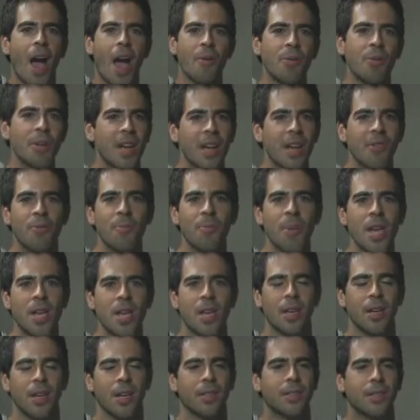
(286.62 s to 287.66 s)
I would never
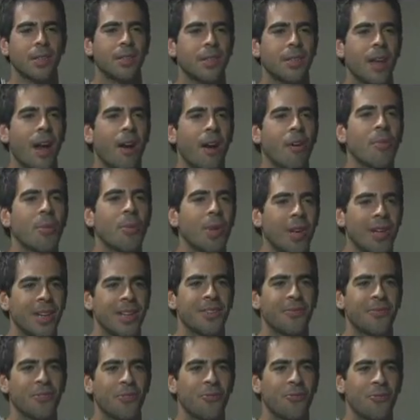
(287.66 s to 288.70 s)
make it. It's a terrible idea for a